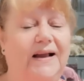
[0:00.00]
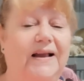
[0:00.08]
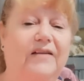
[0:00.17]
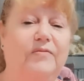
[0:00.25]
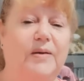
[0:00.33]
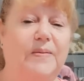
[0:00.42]
and
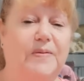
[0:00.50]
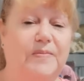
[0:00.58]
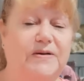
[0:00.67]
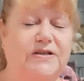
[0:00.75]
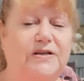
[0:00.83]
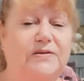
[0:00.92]
give me
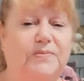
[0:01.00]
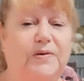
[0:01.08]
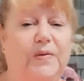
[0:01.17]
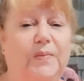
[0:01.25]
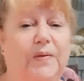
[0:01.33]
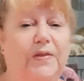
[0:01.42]
permission to
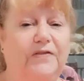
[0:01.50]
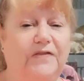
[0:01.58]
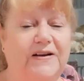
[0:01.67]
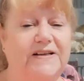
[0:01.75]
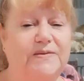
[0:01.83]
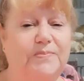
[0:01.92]
put them on the
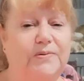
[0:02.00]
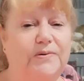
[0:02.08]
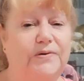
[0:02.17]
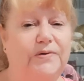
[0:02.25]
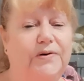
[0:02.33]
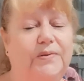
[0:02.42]

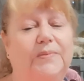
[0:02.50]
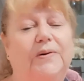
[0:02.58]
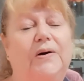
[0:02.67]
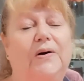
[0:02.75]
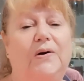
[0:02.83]
Facebook group